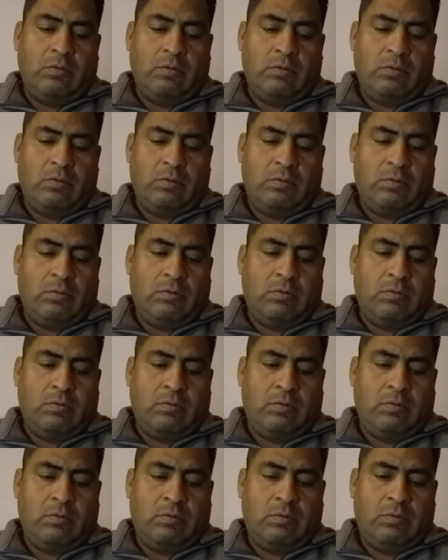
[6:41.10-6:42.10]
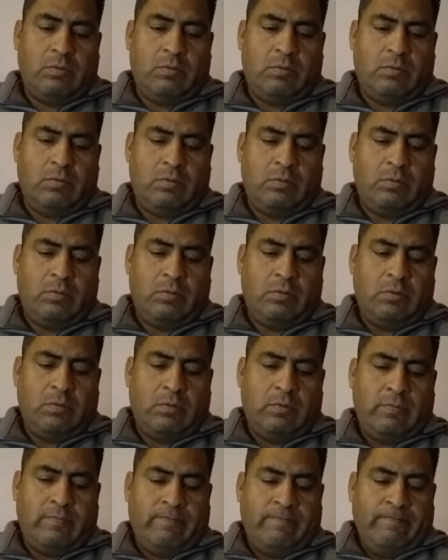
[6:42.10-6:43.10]

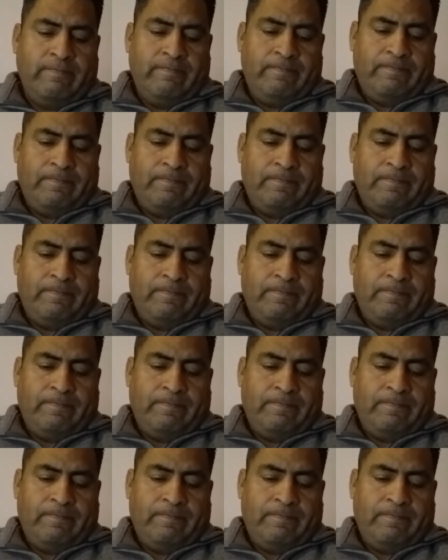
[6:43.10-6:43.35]
(no one is talking)